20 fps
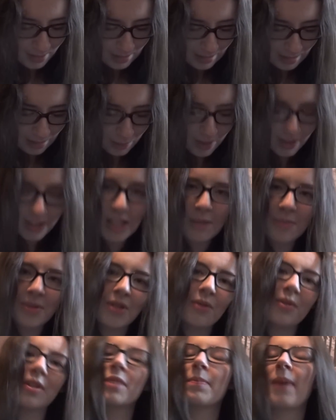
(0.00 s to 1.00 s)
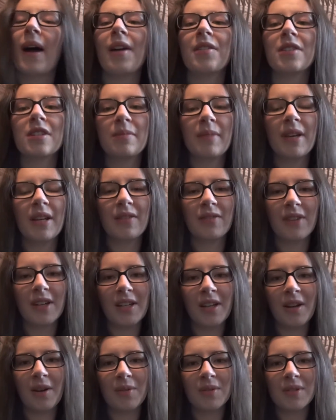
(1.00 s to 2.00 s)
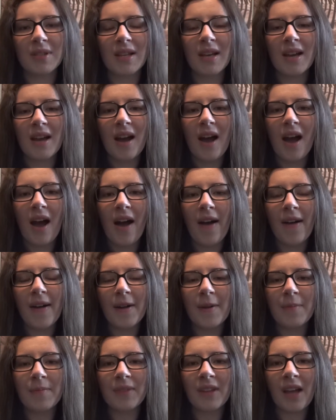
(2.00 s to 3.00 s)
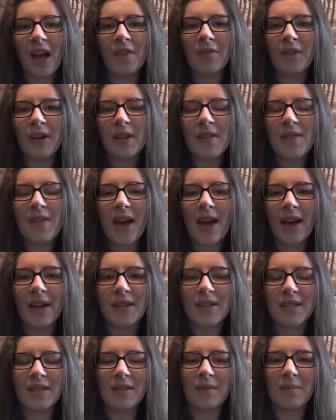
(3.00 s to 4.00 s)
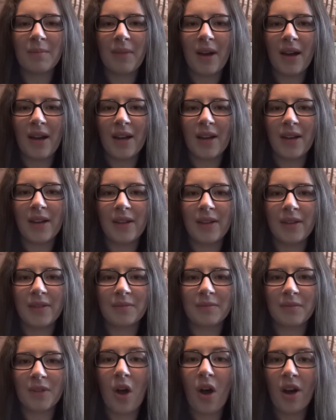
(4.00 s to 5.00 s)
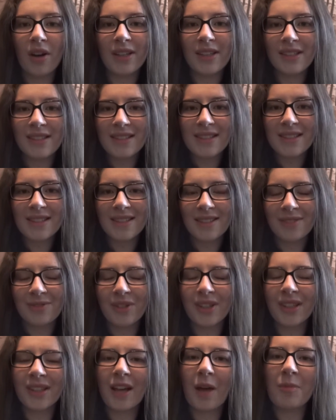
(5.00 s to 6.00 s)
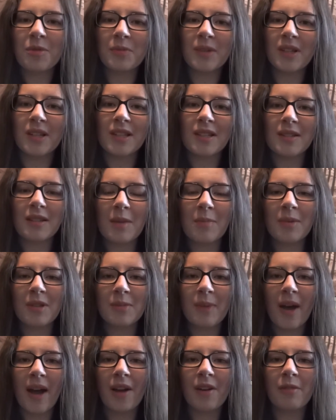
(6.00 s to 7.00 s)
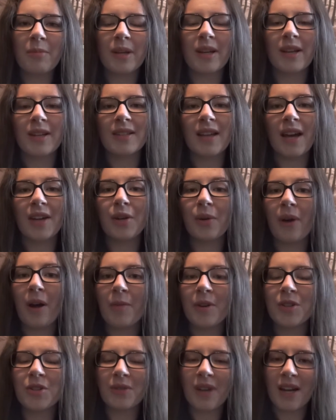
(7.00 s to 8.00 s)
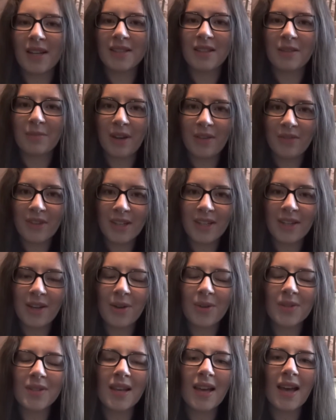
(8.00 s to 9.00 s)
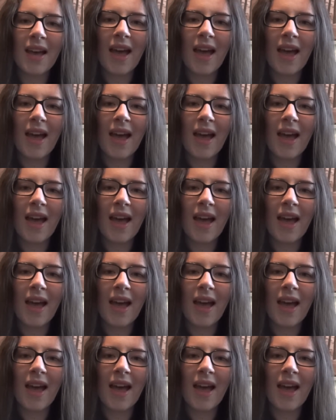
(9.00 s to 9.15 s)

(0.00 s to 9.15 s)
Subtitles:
Now, what keeps you inspired to make videos? I find that my audience really helps me keep inspired, because I know how much you guys love my videos,